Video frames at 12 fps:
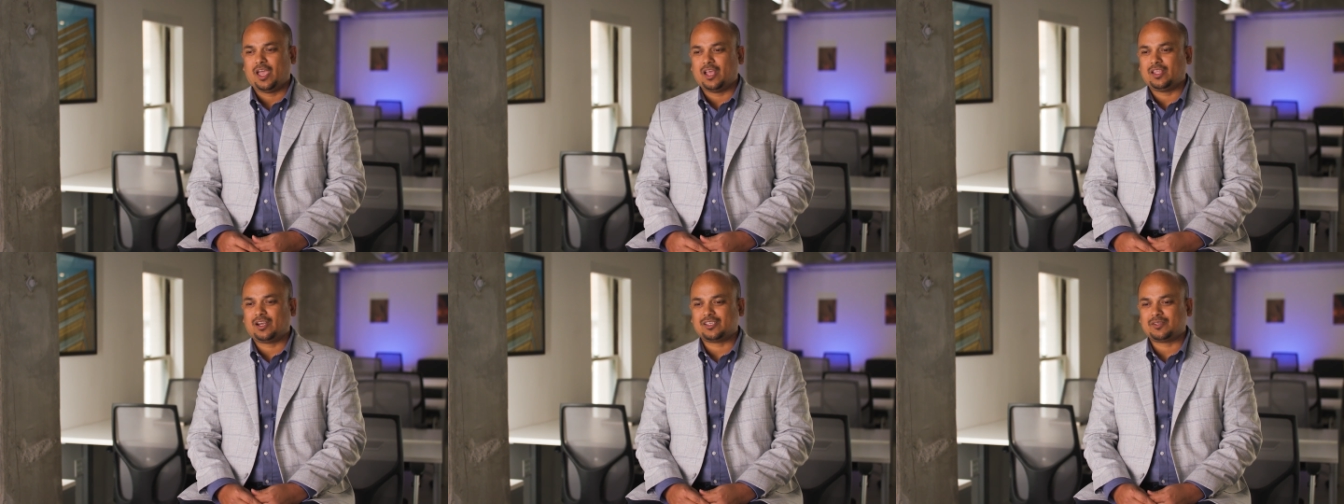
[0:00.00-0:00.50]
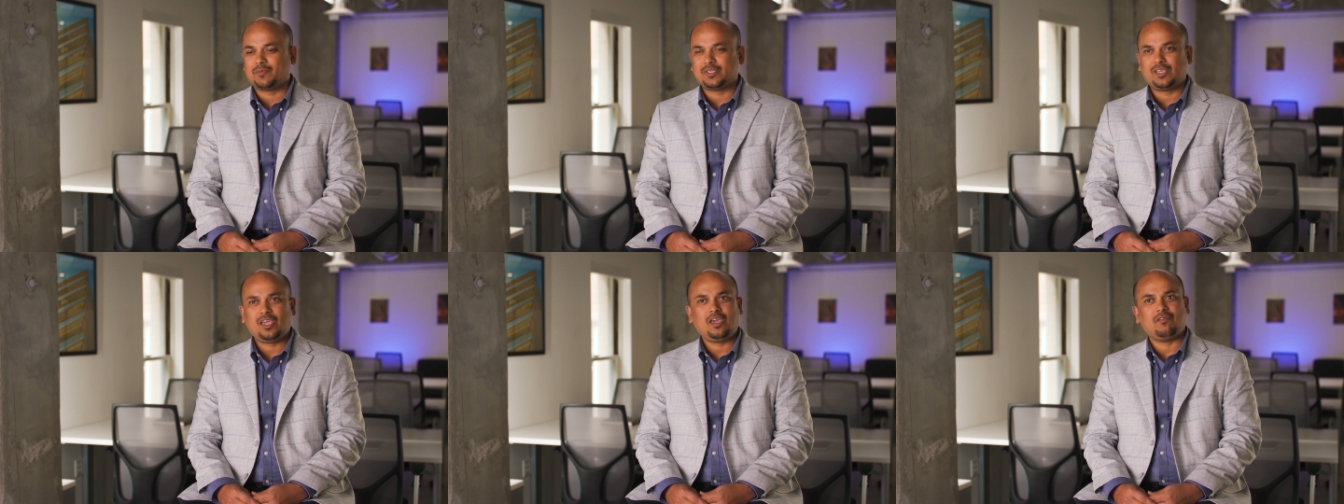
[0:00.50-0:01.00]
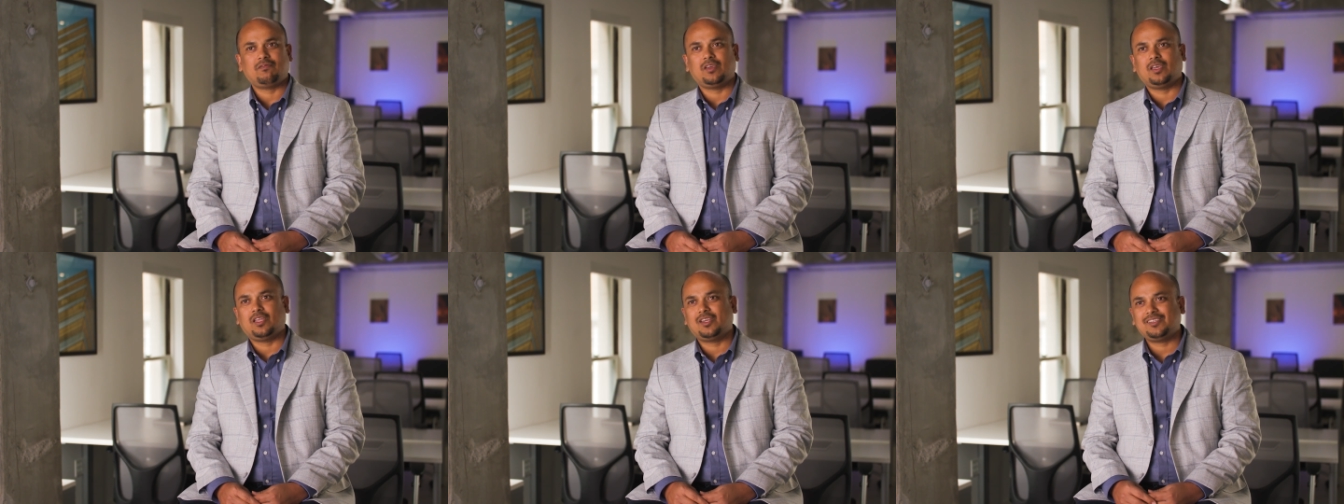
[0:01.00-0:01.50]
and then customers say, hey,
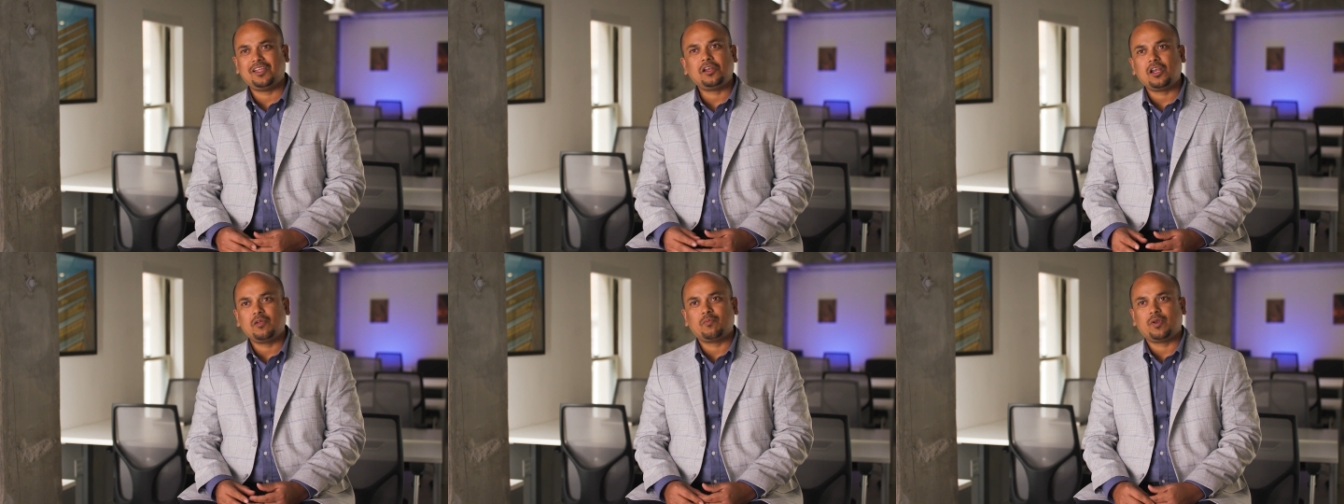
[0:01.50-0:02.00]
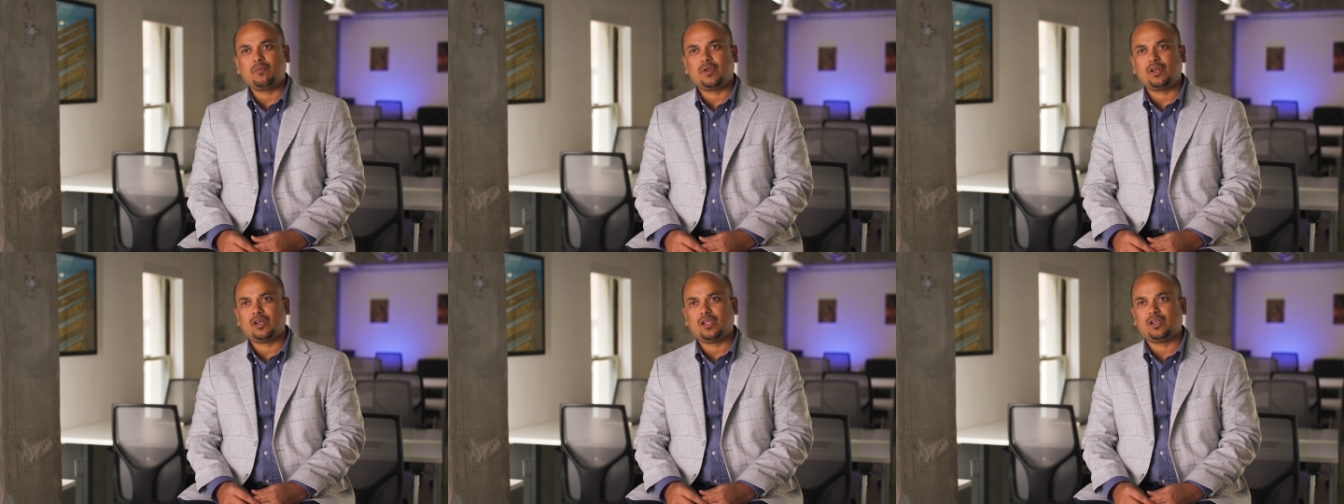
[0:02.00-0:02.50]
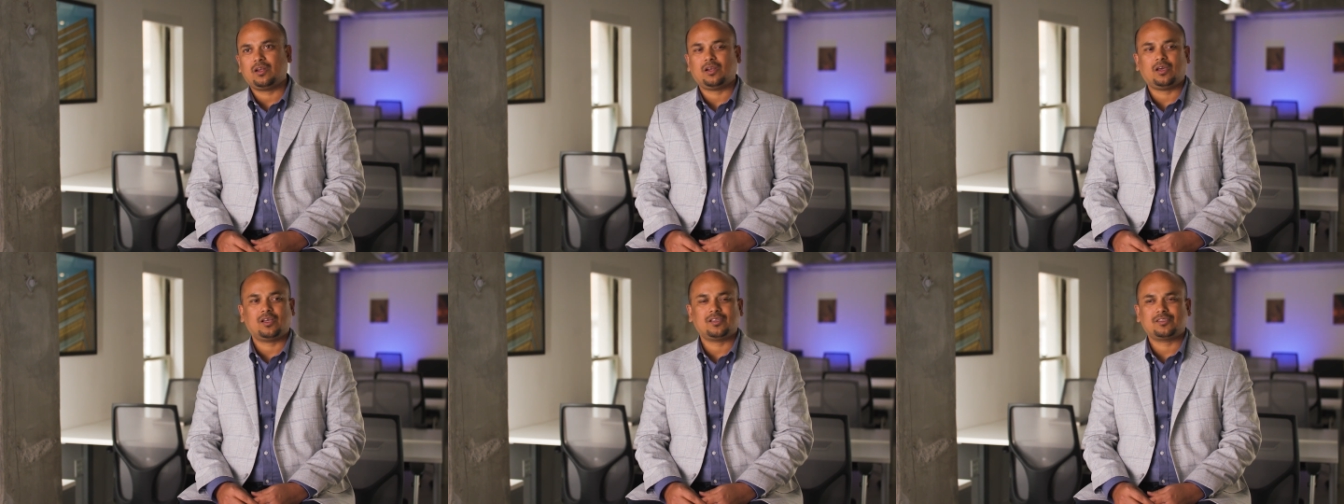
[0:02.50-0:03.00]
we recently
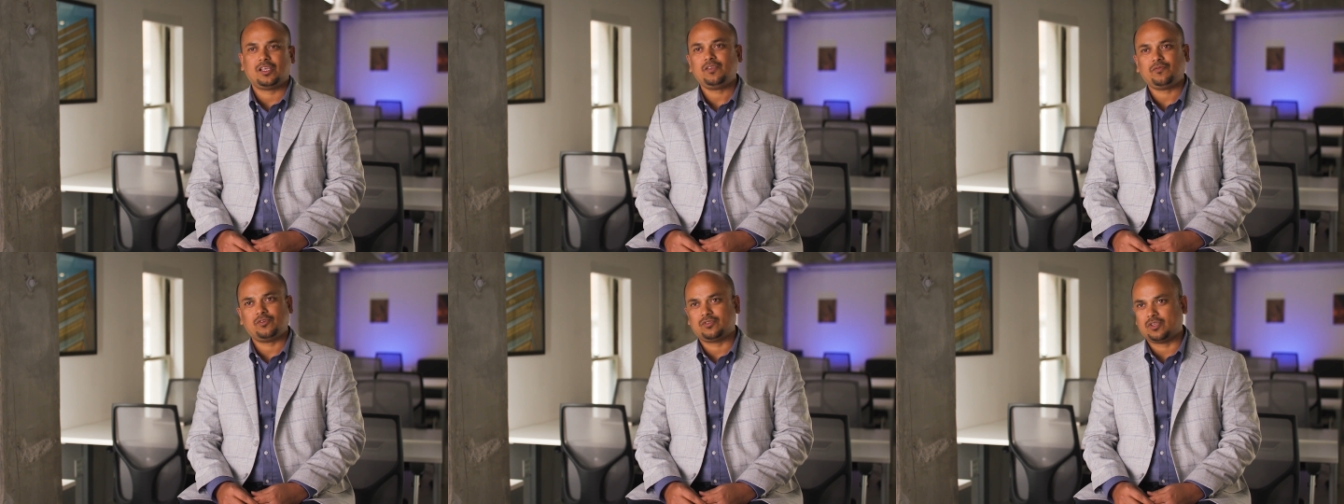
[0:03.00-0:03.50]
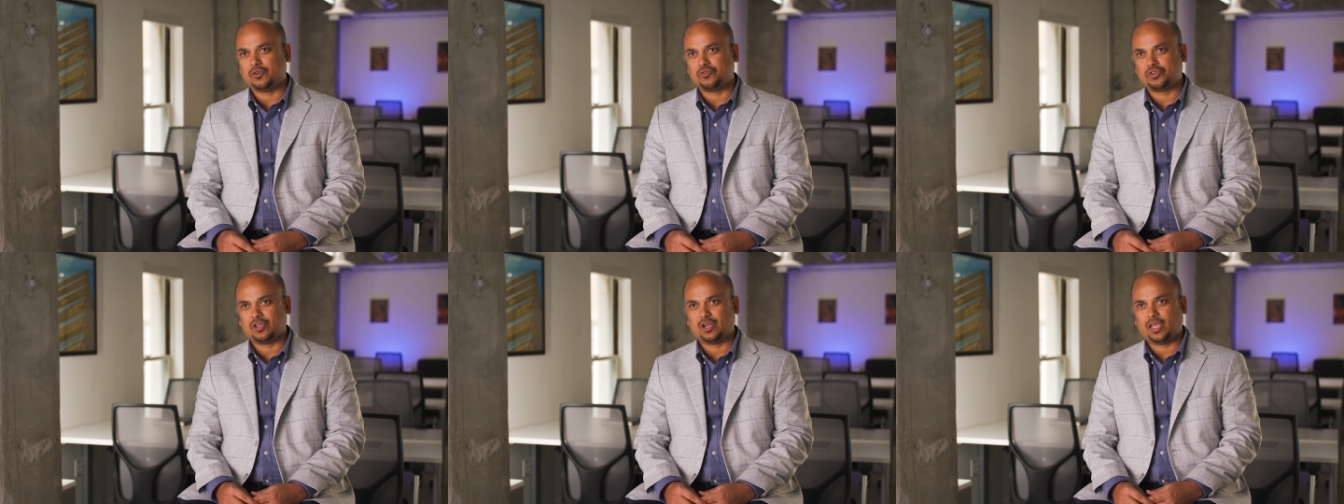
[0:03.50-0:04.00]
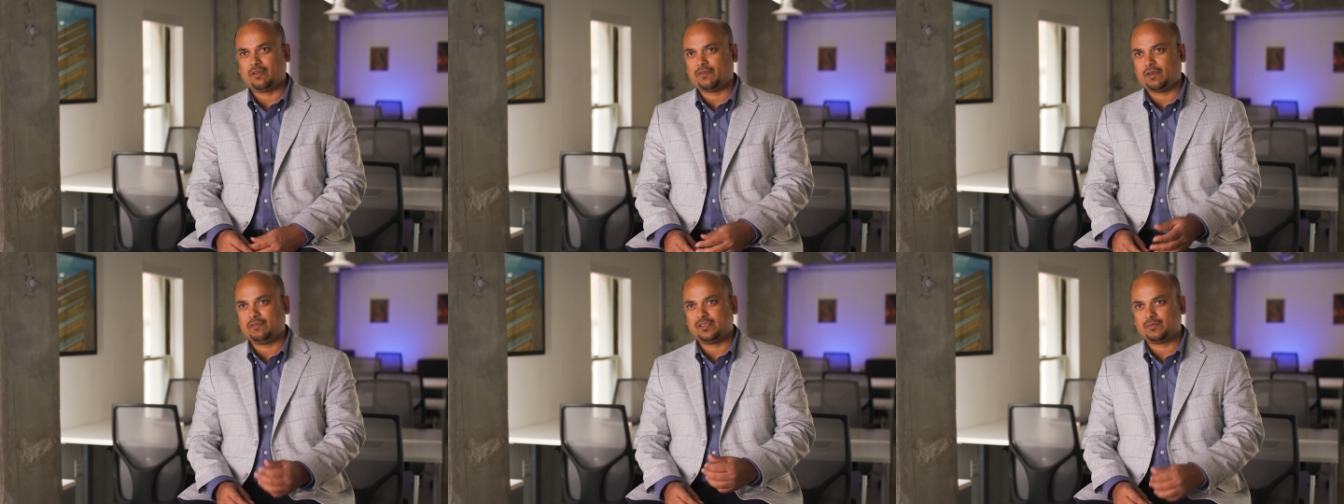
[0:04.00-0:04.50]
implemented a Salesforce solution like
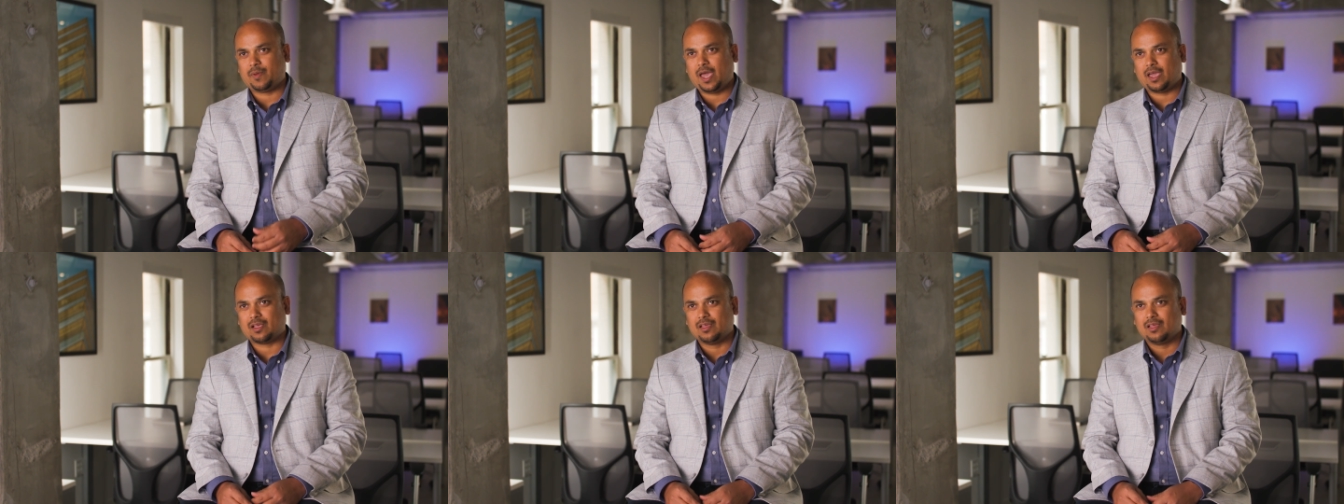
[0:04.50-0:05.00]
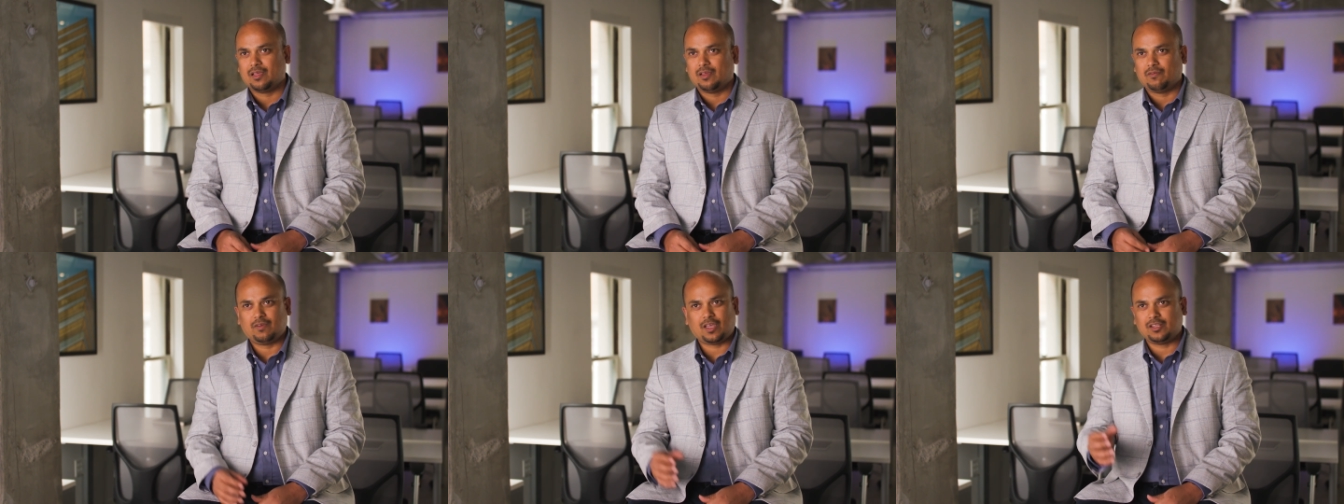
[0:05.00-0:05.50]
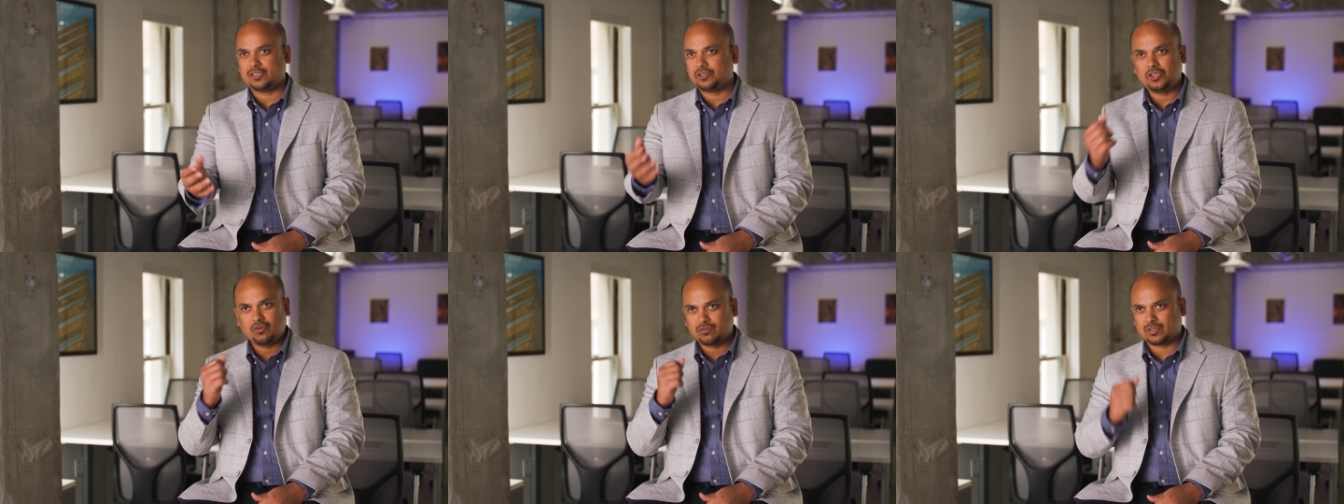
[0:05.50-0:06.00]
5 years back. We can
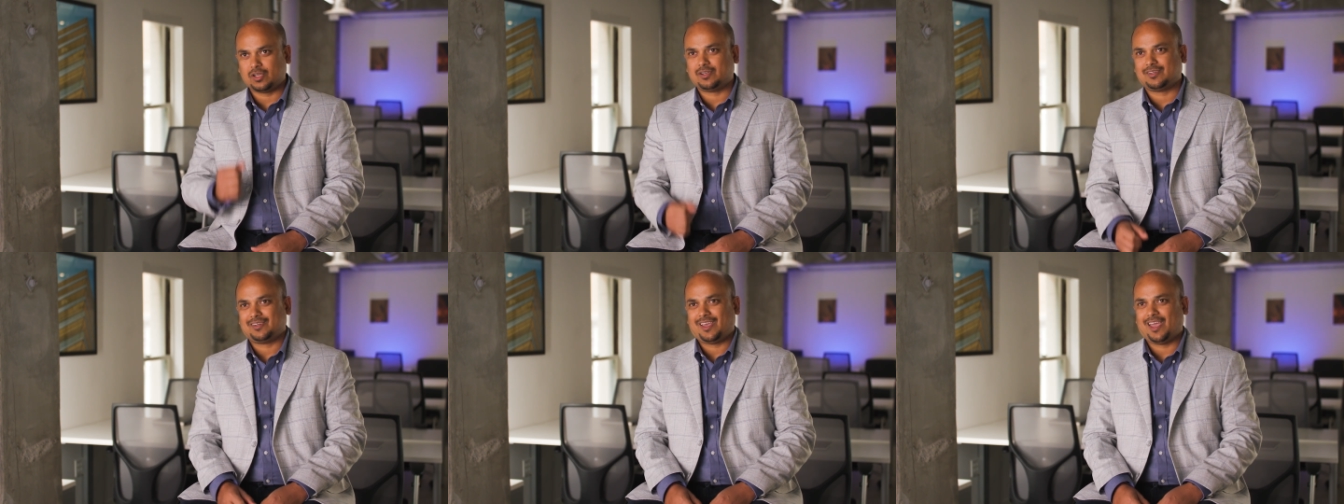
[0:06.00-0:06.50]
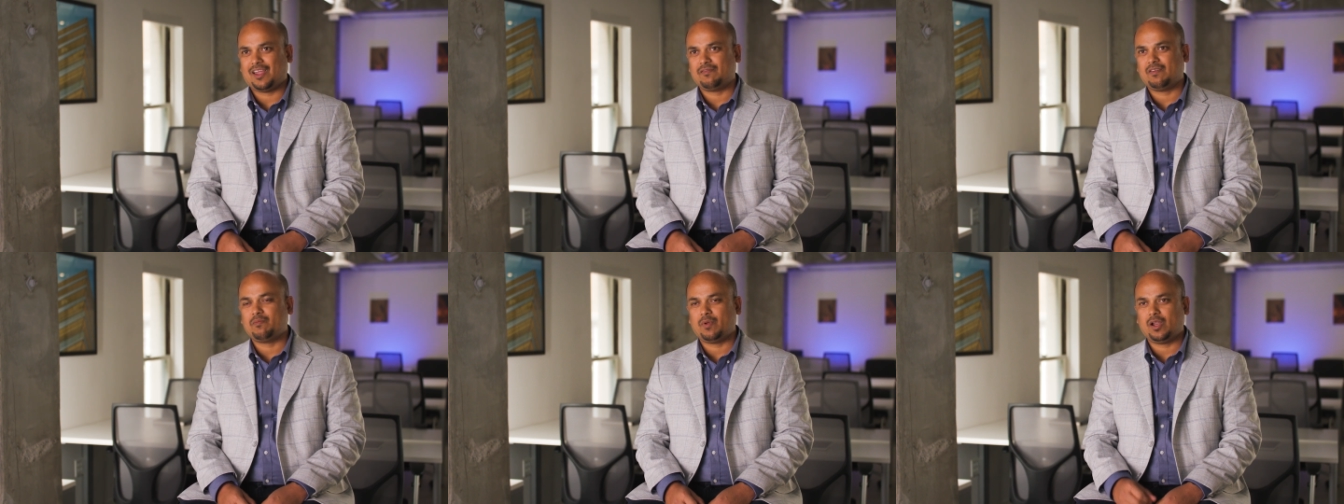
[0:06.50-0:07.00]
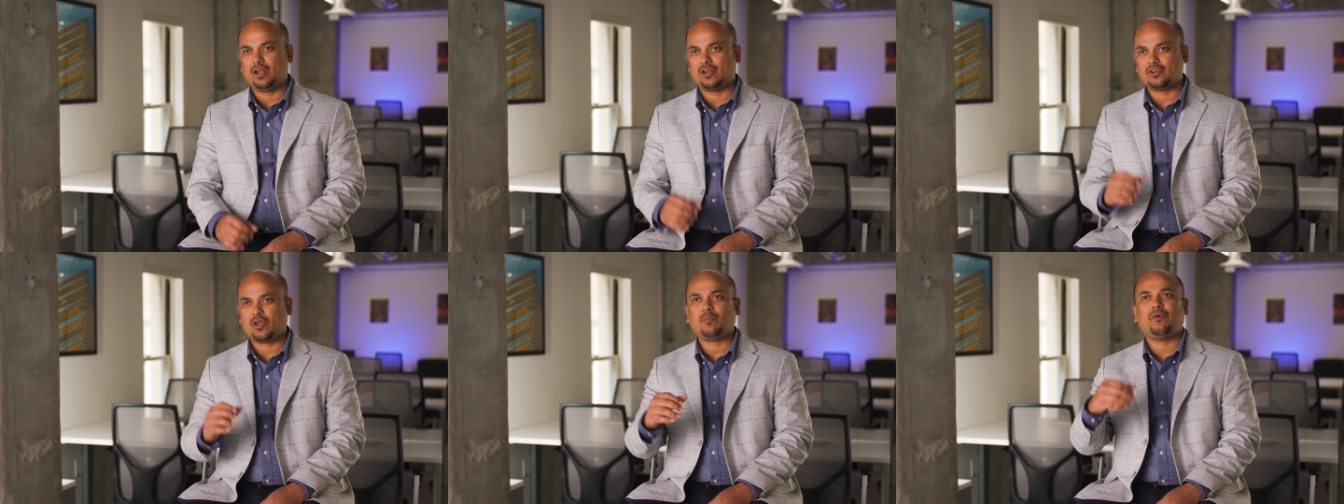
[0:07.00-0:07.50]
just reuse it, and we
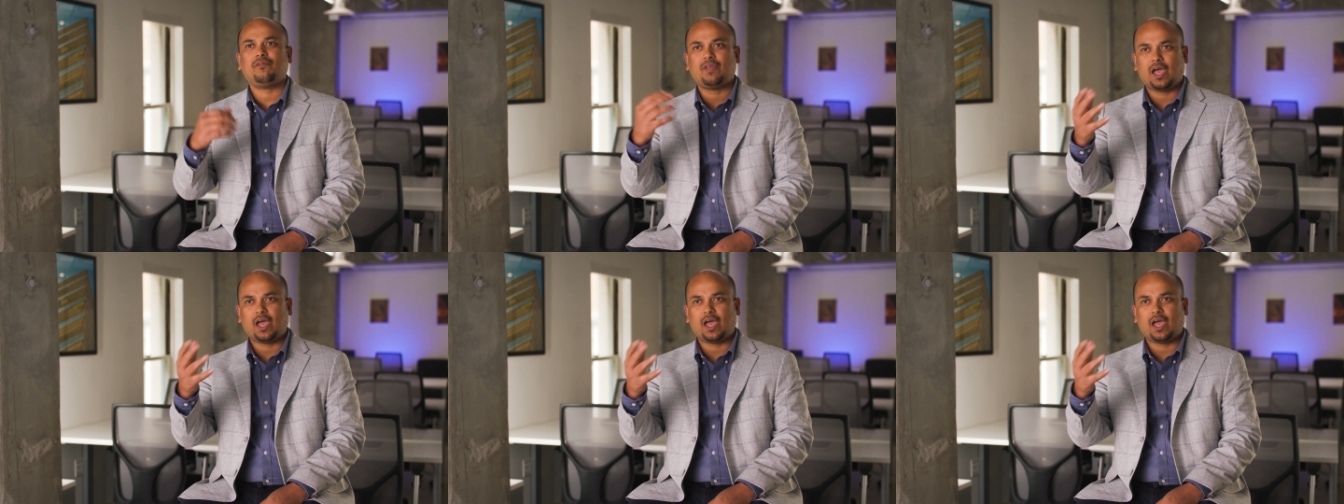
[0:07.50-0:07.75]
build on top of